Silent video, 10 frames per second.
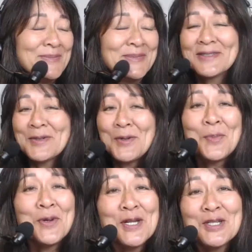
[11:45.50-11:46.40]
because
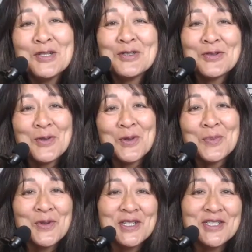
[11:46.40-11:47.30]
corporations,
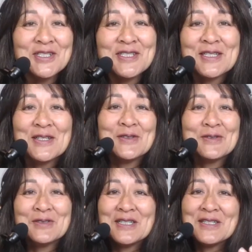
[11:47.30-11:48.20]
they
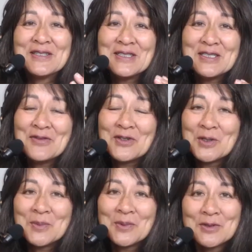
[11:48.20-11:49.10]
understand these
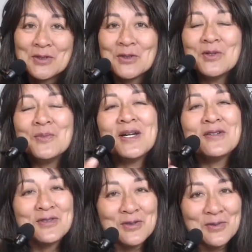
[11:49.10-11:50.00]
variables do
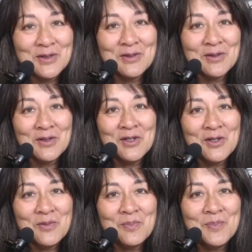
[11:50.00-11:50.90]
amount to,
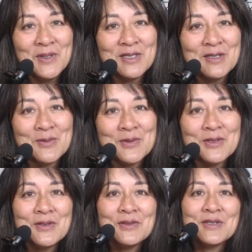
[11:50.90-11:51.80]
business
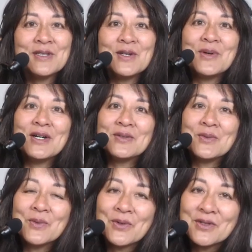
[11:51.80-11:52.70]
results, and they want
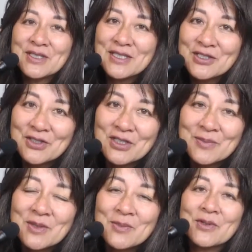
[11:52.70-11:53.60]
organizations to
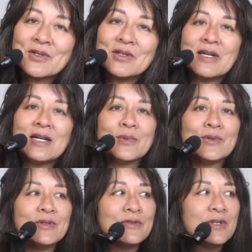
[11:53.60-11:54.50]
be more
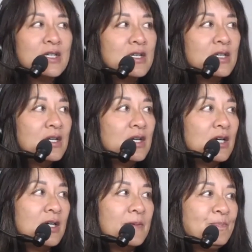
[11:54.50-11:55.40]
collaborative.
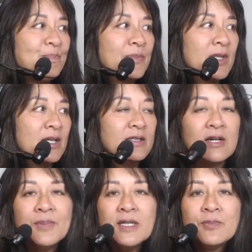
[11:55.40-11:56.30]
Now
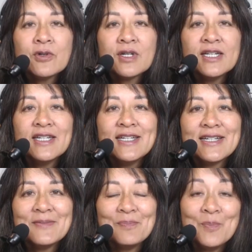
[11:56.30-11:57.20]
people are getting
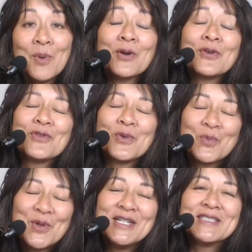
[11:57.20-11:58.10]
part of their
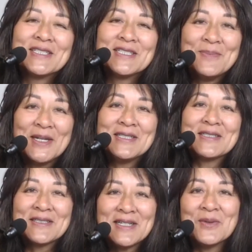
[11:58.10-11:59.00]
raises based
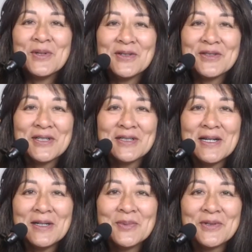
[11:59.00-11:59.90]
on how well they
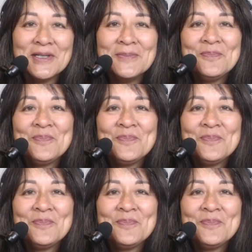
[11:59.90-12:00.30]
collaborate.